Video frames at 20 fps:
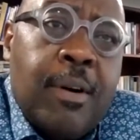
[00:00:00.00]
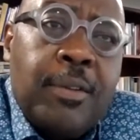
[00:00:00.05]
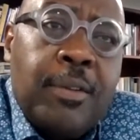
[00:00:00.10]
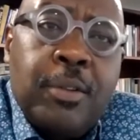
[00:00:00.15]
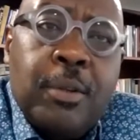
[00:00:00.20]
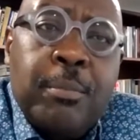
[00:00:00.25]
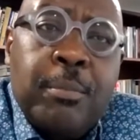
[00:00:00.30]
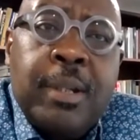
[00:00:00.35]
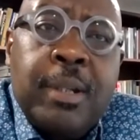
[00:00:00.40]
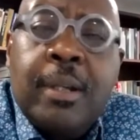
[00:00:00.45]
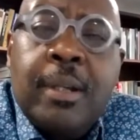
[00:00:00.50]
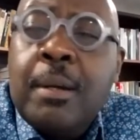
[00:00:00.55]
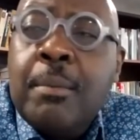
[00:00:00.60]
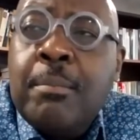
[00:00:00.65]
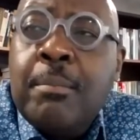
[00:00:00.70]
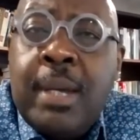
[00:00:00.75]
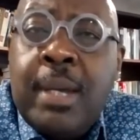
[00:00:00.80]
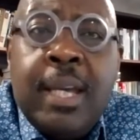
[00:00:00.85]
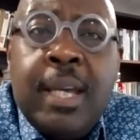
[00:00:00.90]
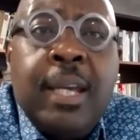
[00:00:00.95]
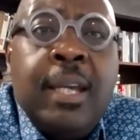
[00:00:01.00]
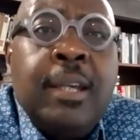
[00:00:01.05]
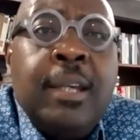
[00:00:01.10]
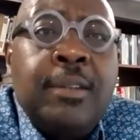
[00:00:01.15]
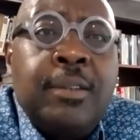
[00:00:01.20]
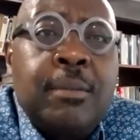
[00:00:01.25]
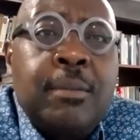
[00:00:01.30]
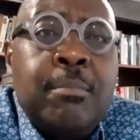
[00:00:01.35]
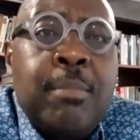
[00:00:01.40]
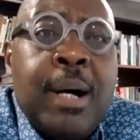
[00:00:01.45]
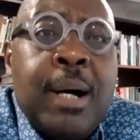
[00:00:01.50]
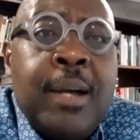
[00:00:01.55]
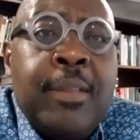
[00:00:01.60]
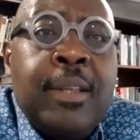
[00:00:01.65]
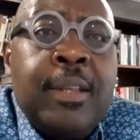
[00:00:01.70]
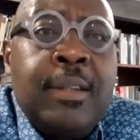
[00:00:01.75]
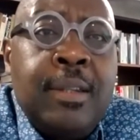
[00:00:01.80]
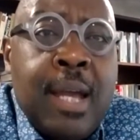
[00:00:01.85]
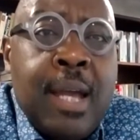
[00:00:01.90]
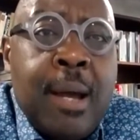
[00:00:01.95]
been amazed by the
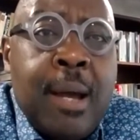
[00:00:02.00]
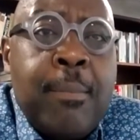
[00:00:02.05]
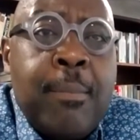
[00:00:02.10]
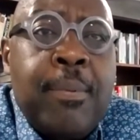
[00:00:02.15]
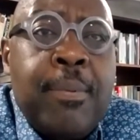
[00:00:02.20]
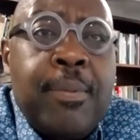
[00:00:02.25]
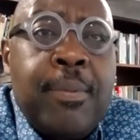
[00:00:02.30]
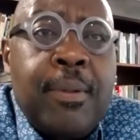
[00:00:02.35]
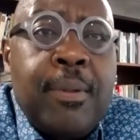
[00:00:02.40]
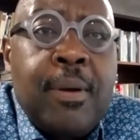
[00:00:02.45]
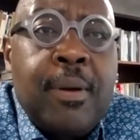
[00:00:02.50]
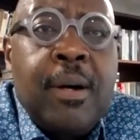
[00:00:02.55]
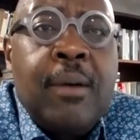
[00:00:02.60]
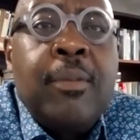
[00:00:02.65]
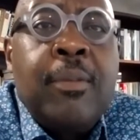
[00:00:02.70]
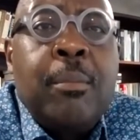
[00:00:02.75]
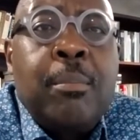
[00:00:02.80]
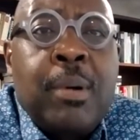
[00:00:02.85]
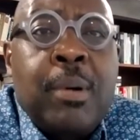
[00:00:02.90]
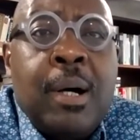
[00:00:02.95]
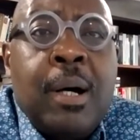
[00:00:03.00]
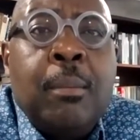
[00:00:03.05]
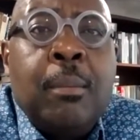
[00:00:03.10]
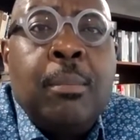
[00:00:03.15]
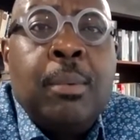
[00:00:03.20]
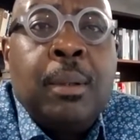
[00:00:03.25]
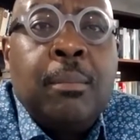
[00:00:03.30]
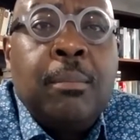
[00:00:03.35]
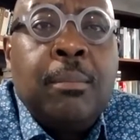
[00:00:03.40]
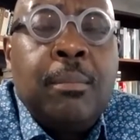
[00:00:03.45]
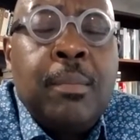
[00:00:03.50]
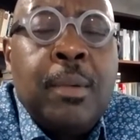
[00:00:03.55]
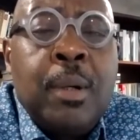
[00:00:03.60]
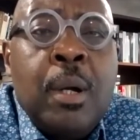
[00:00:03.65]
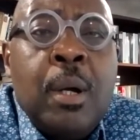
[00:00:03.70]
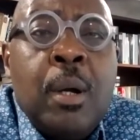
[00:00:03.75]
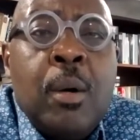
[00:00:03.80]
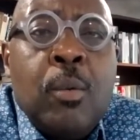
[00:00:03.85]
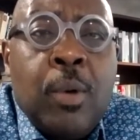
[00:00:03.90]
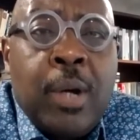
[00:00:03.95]
depth of the problem.
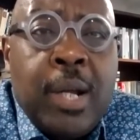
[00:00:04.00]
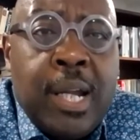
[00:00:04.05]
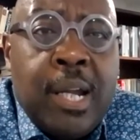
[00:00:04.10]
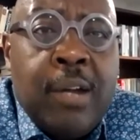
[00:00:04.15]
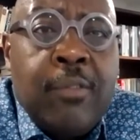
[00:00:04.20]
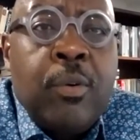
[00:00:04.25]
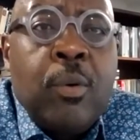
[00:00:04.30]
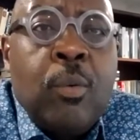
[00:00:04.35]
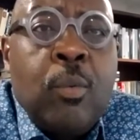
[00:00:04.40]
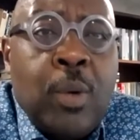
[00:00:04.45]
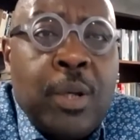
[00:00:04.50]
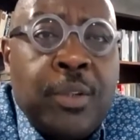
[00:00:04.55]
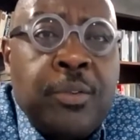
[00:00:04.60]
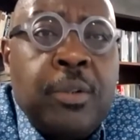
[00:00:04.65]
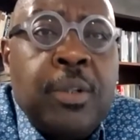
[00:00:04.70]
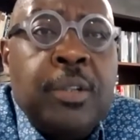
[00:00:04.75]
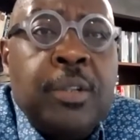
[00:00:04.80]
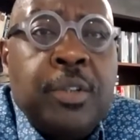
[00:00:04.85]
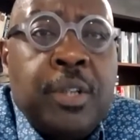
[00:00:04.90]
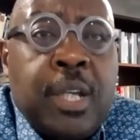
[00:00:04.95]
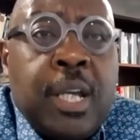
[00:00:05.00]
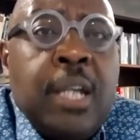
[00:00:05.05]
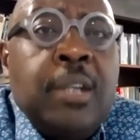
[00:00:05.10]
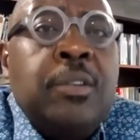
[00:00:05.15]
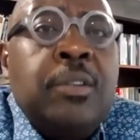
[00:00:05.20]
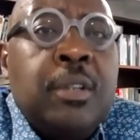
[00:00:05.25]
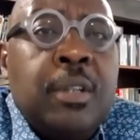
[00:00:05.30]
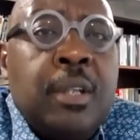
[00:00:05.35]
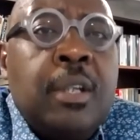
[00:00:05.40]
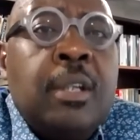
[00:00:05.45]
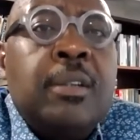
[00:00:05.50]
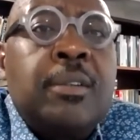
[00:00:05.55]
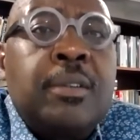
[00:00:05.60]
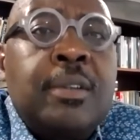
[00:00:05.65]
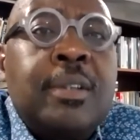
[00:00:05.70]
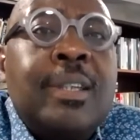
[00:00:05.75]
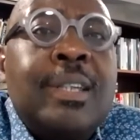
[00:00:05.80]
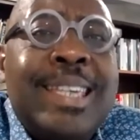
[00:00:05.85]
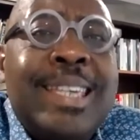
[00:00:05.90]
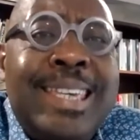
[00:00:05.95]
Wherever Western education is,
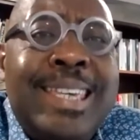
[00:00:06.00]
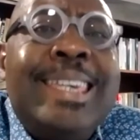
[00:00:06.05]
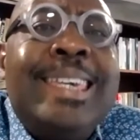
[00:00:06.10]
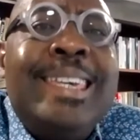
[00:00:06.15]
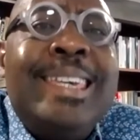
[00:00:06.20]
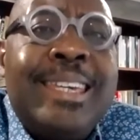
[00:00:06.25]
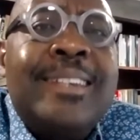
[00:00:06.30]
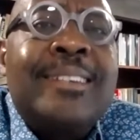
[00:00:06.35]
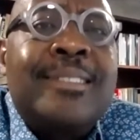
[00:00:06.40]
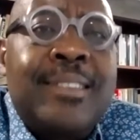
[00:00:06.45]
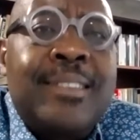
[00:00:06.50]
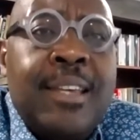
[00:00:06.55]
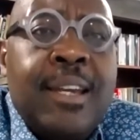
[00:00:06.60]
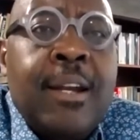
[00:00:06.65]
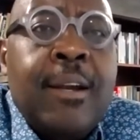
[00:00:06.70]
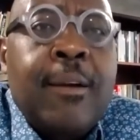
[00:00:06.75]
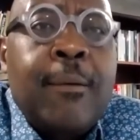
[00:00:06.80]
he is there.